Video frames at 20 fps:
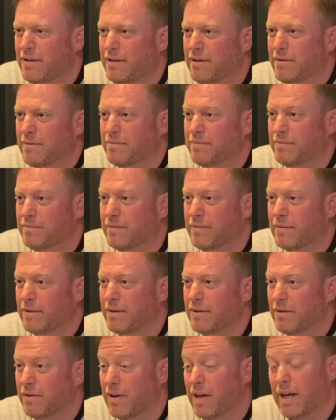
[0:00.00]

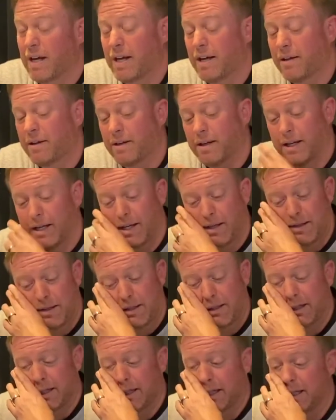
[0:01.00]
Yeah,
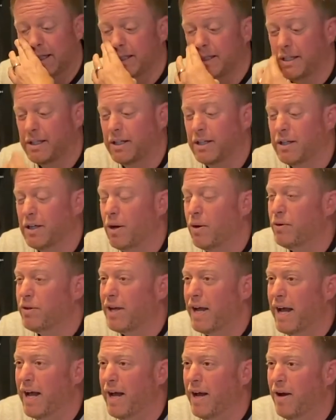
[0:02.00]
it's gonna go
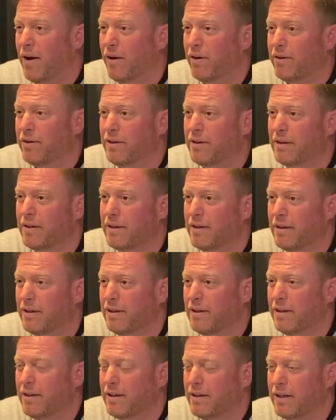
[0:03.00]
down
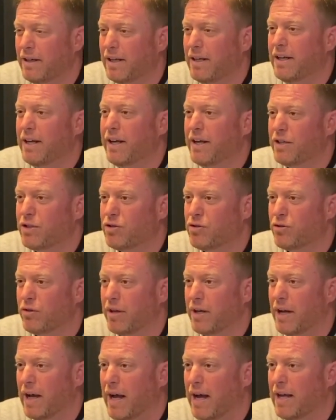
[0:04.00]
in
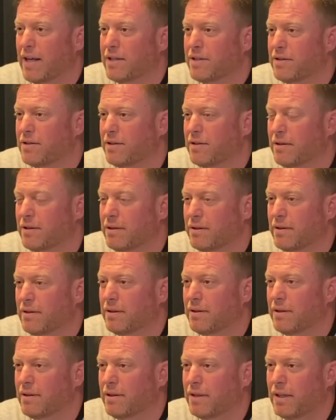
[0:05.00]
history as
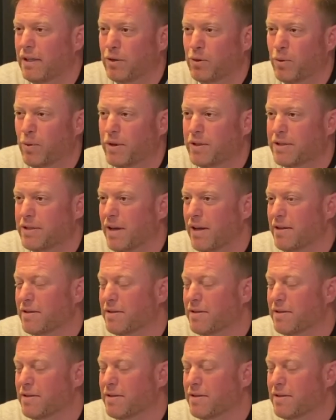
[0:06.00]
it always does.